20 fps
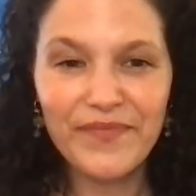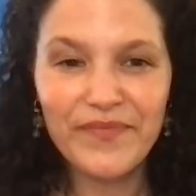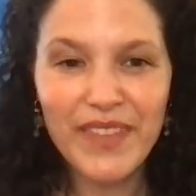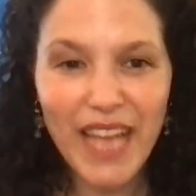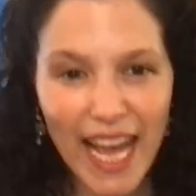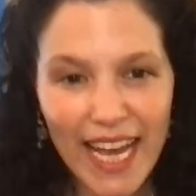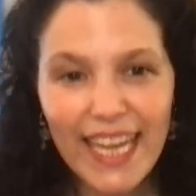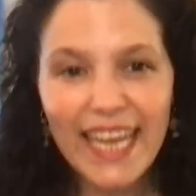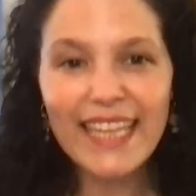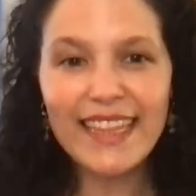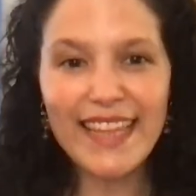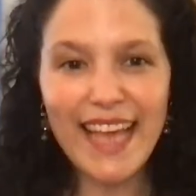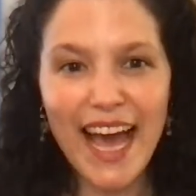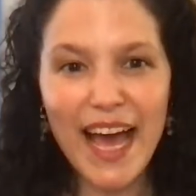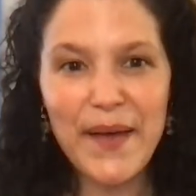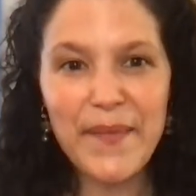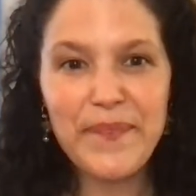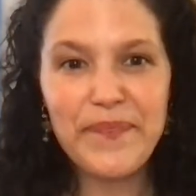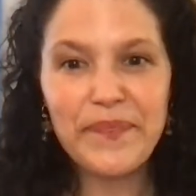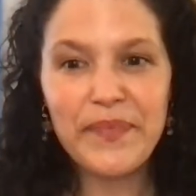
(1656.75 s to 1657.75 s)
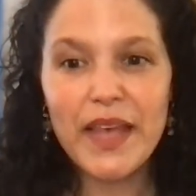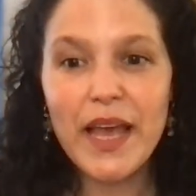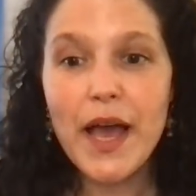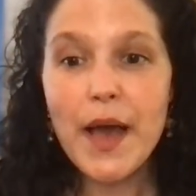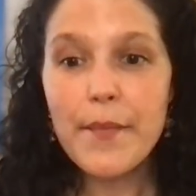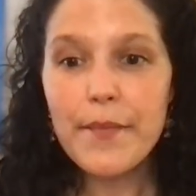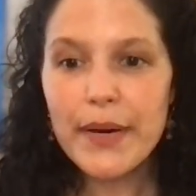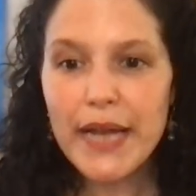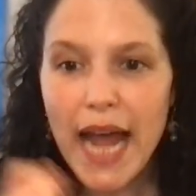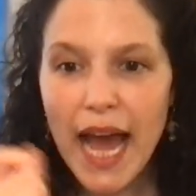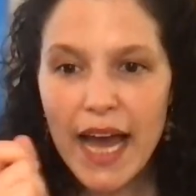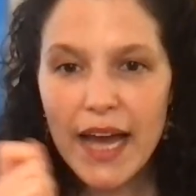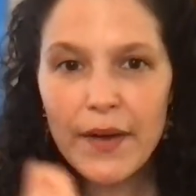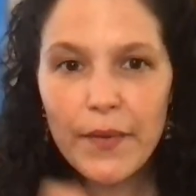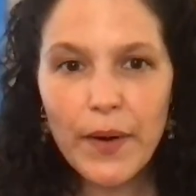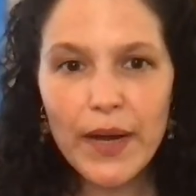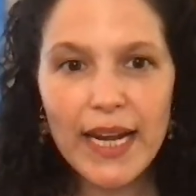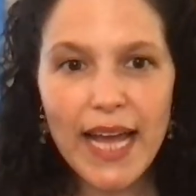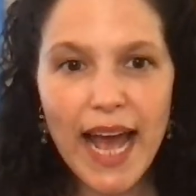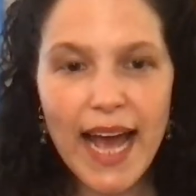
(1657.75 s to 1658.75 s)
I get that. But I
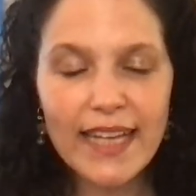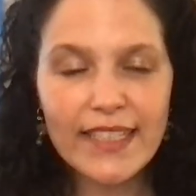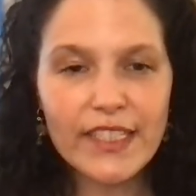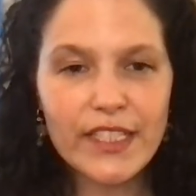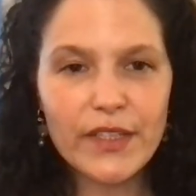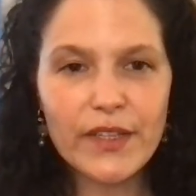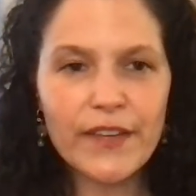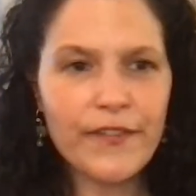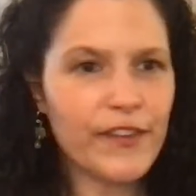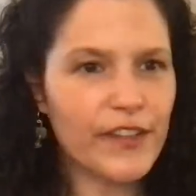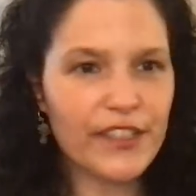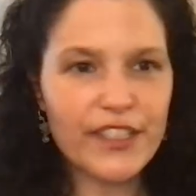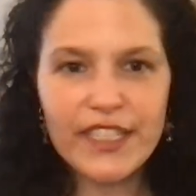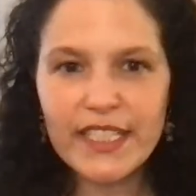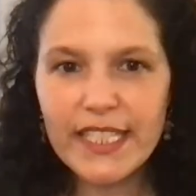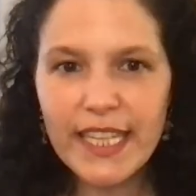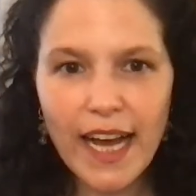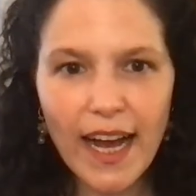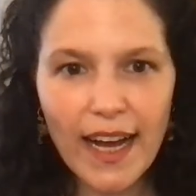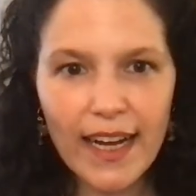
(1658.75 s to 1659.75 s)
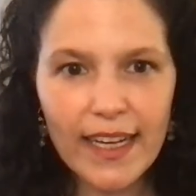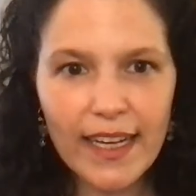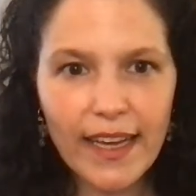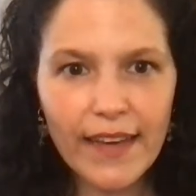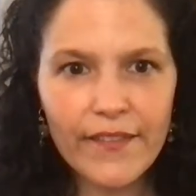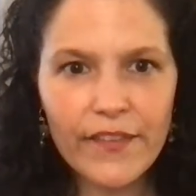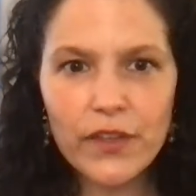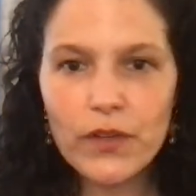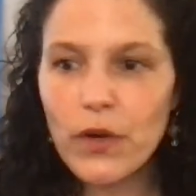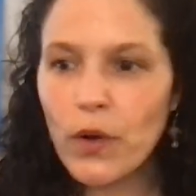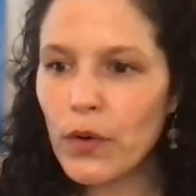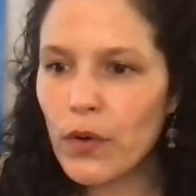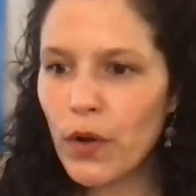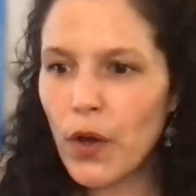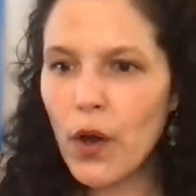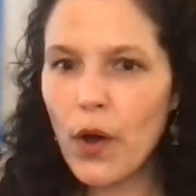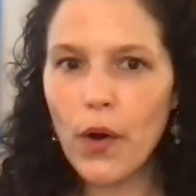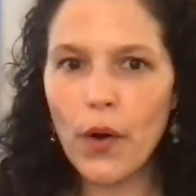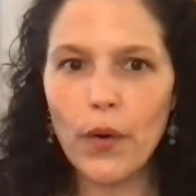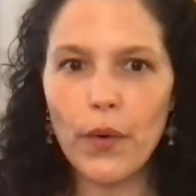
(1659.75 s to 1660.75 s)
want to ask you if you're stuck, if you don't
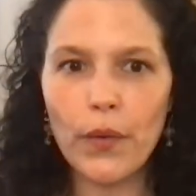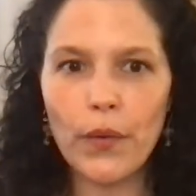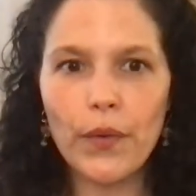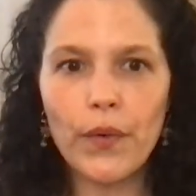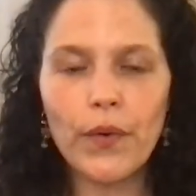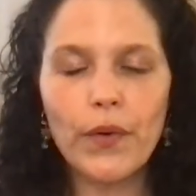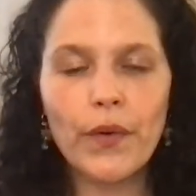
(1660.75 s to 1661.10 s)
know